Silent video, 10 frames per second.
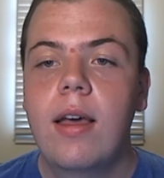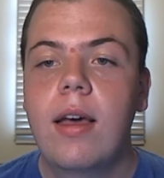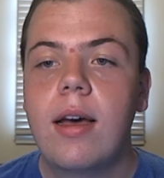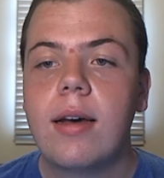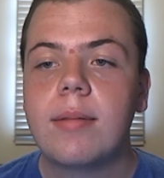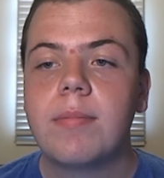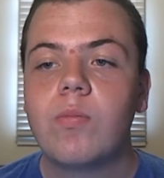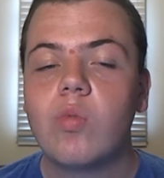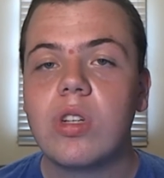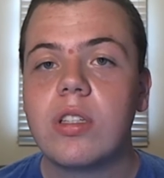
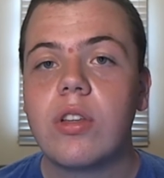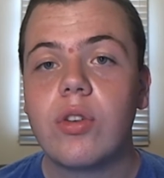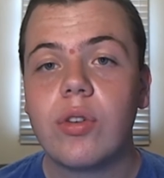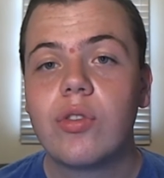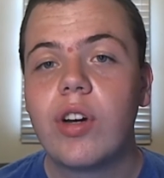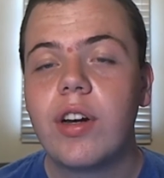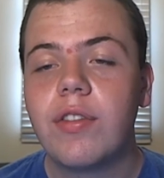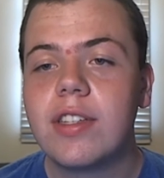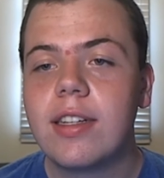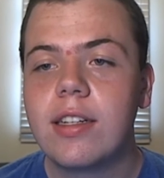So their training
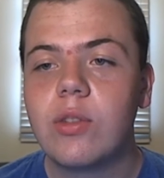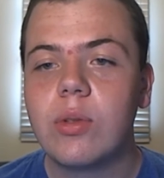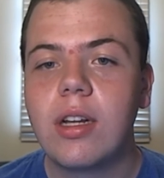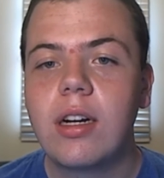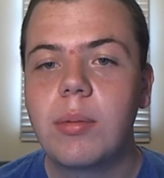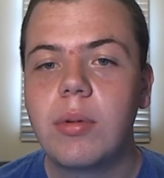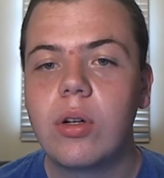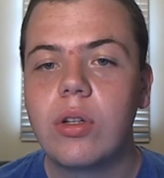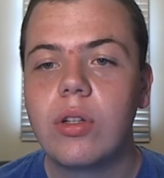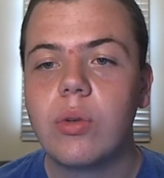facilities was
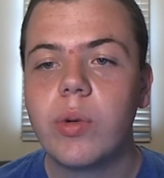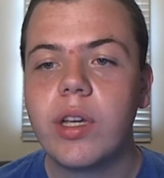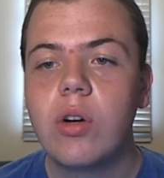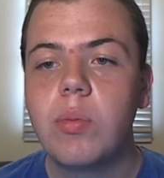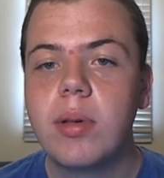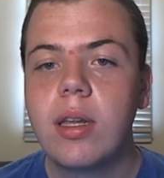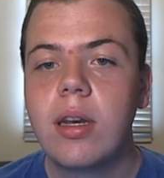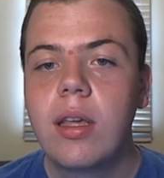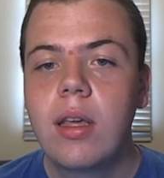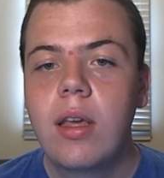unable to reopen.